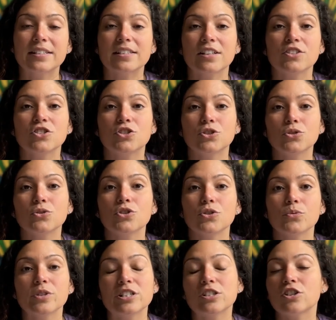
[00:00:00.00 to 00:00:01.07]
and do your
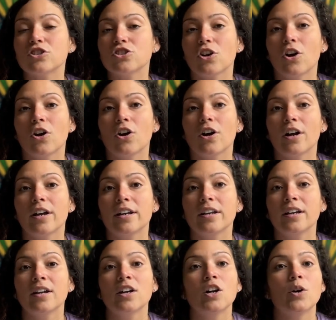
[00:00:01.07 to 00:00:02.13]
research on
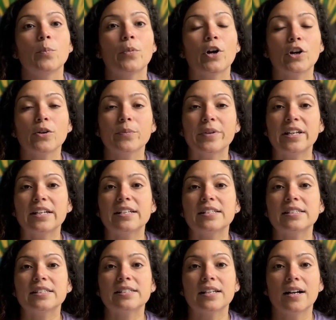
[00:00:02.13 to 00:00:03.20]

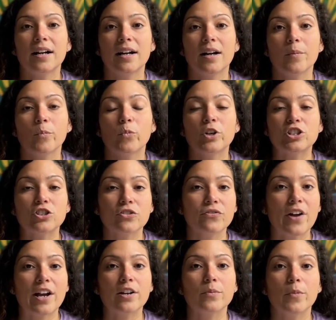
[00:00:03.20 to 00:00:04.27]
permits, what your
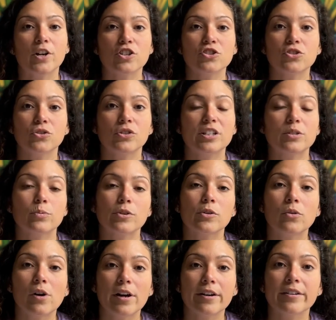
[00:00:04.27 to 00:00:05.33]
fire marshal is
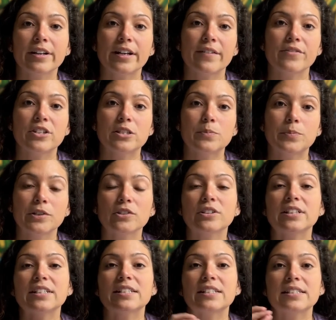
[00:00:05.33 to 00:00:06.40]
requiring of this
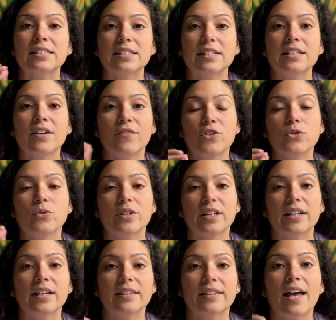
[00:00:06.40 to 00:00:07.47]
building to see if you can
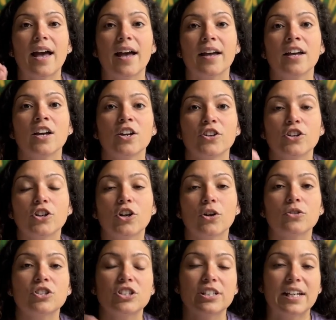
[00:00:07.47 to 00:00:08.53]
get that
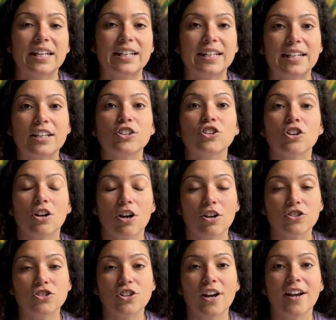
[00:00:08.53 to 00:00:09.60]
negotiated in your
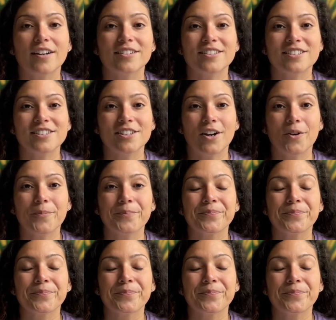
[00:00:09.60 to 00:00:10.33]
contract. So